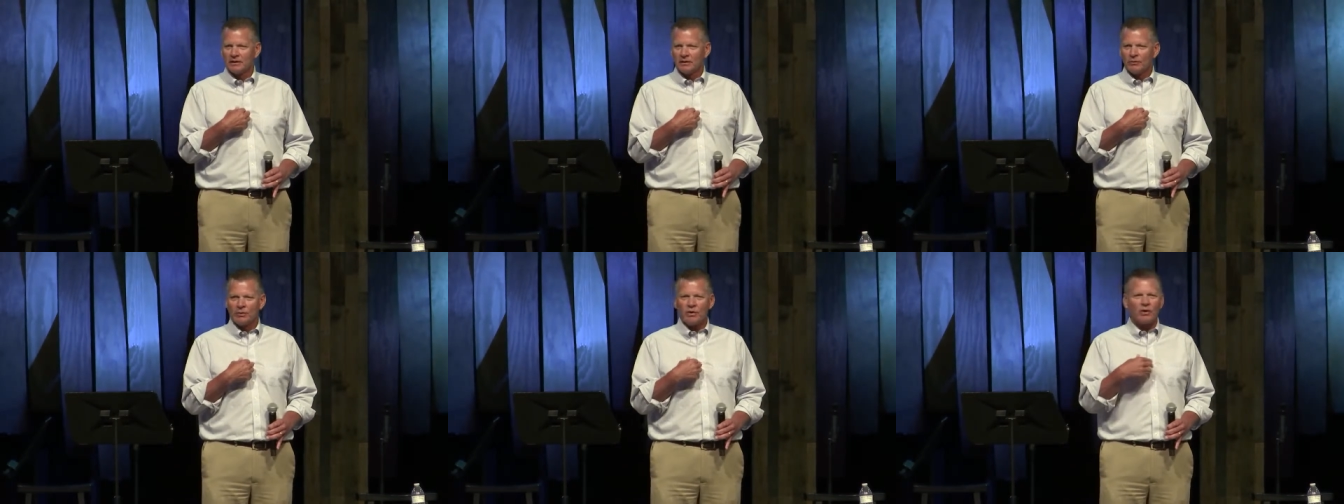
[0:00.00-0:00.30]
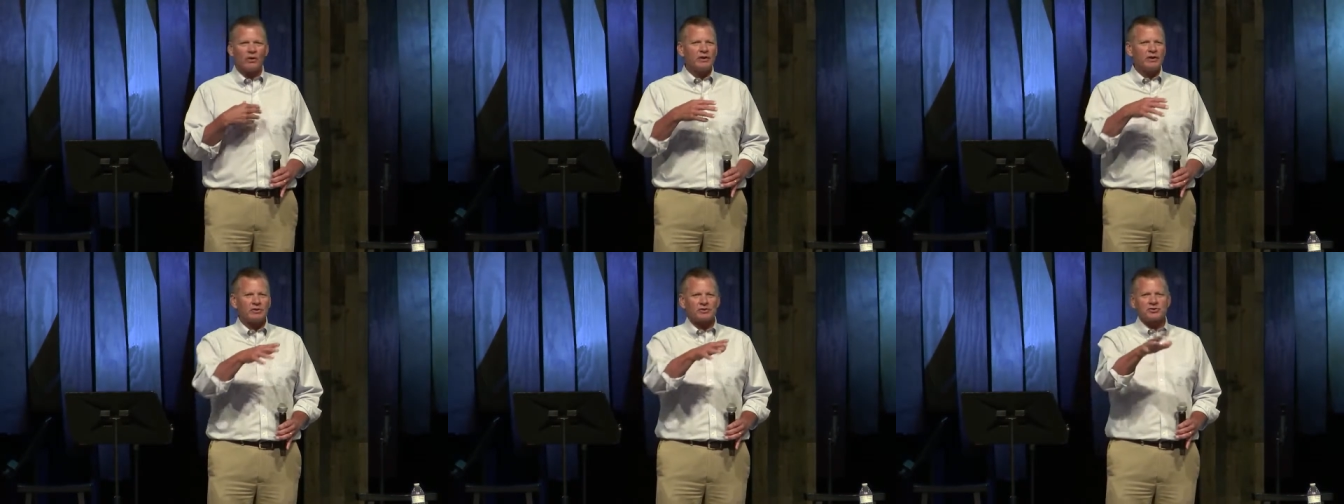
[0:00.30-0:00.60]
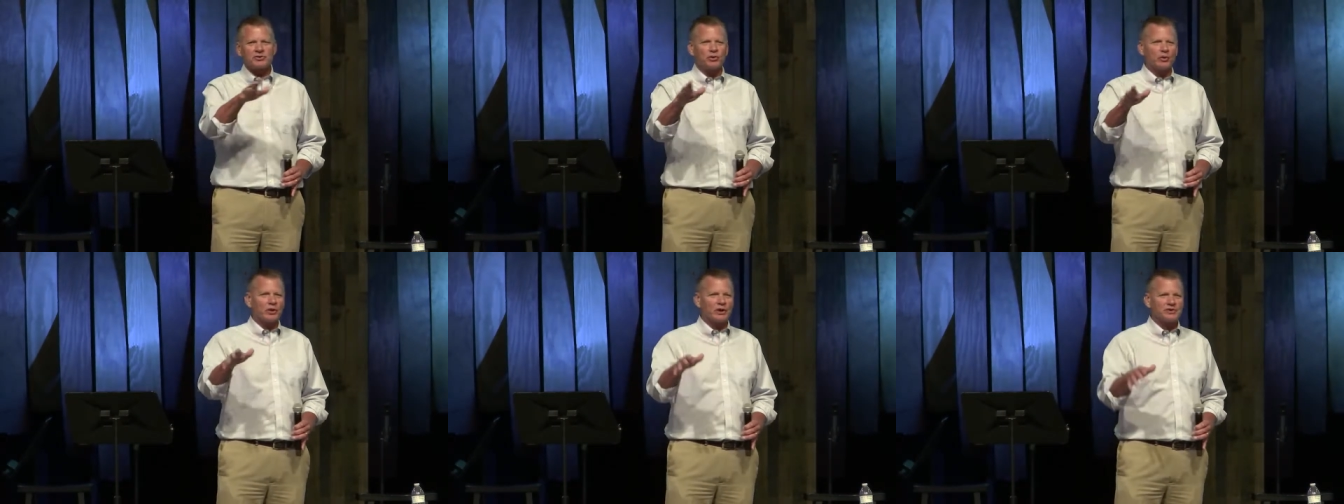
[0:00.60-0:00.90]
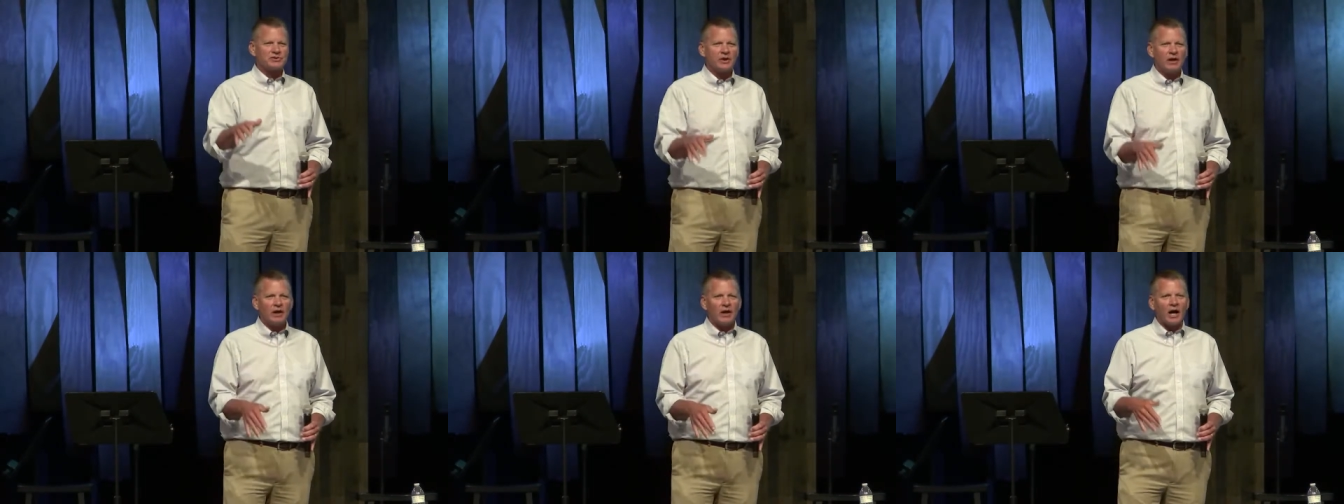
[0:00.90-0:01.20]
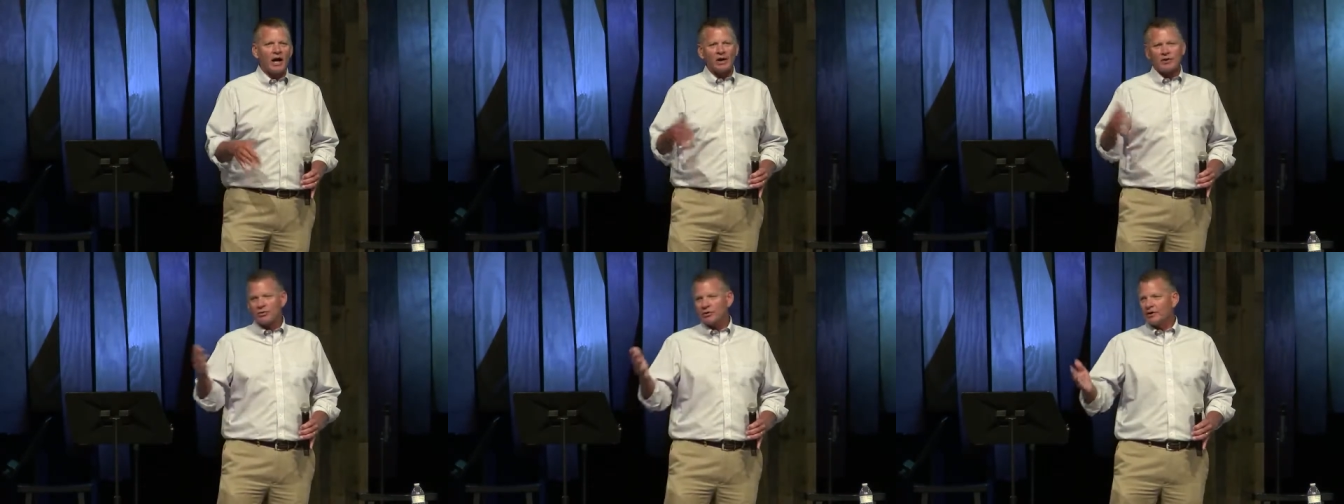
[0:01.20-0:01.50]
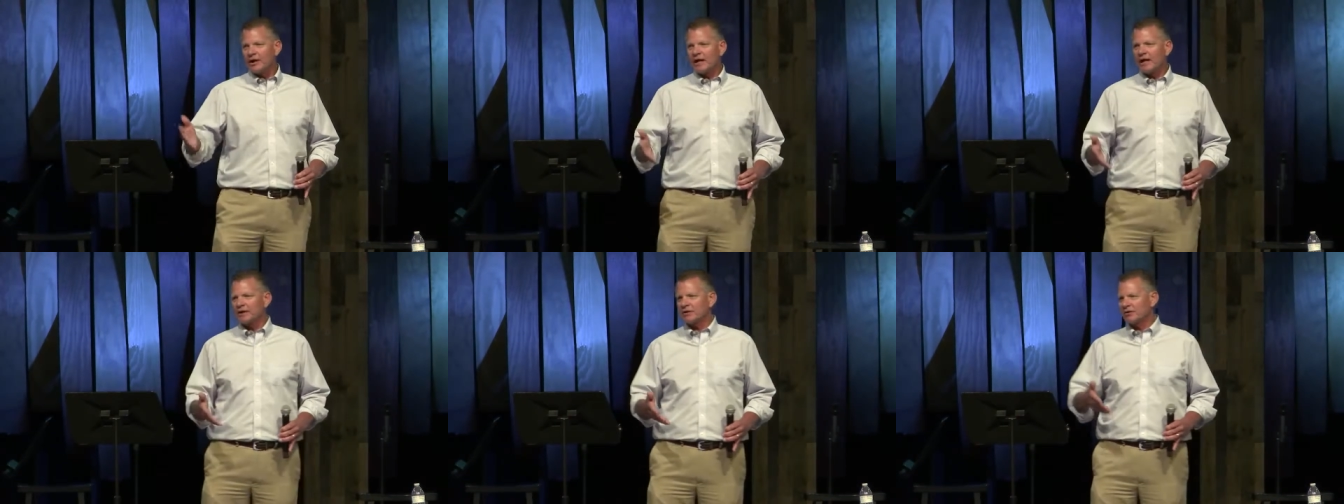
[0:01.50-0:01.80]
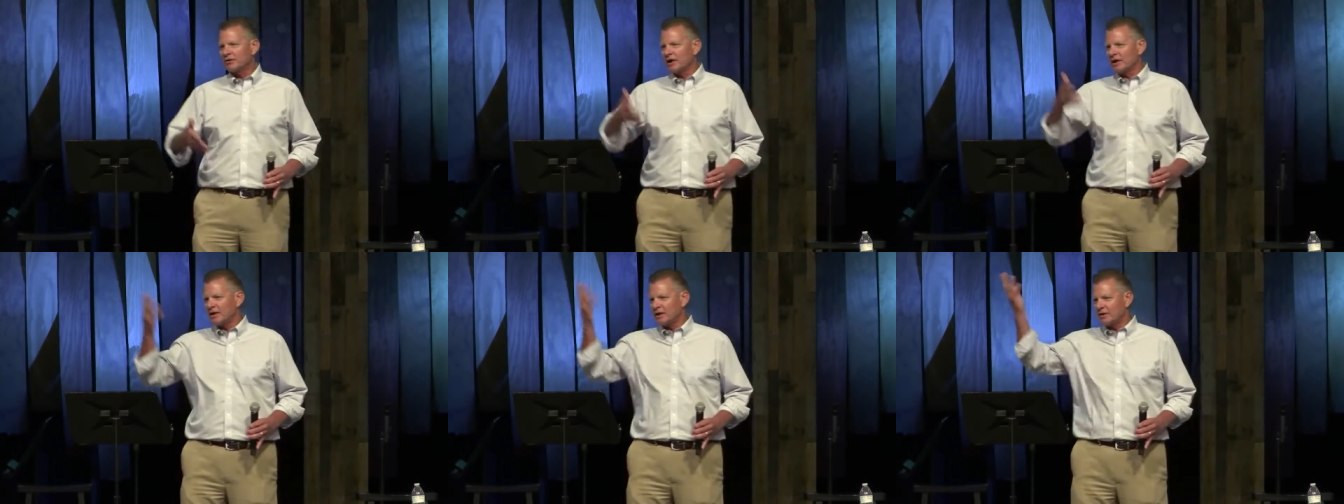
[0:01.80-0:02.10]
We all hear stories. I couldn't
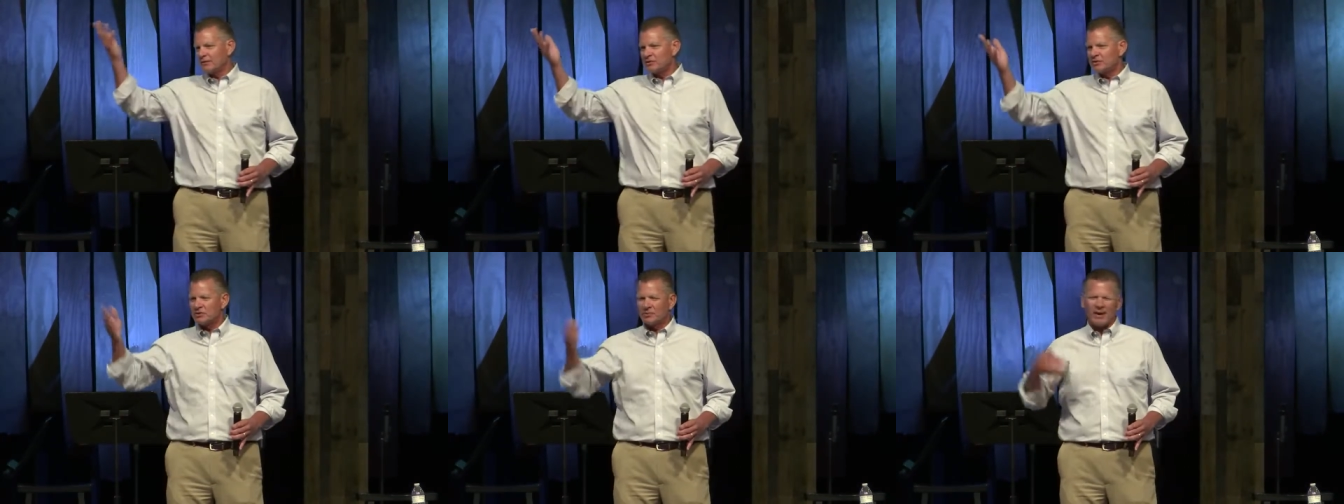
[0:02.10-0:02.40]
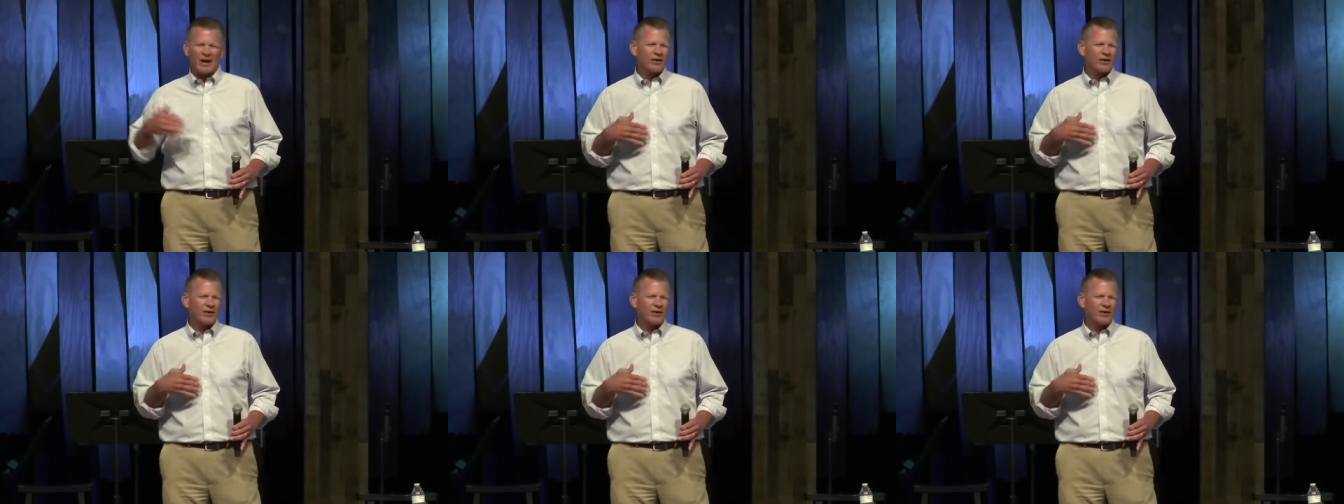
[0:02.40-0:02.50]
handle it. I give it to him.